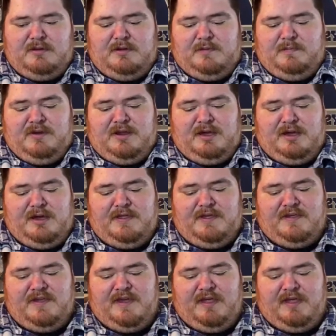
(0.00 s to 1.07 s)
putting on the
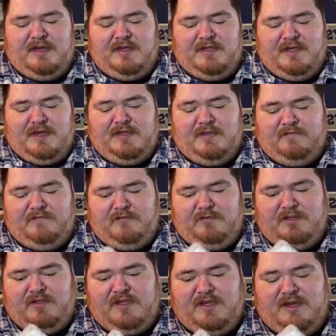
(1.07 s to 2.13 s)
selling thing, I'm
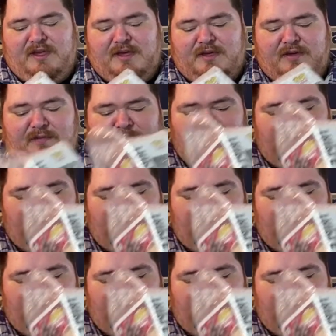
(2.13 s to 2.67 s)
going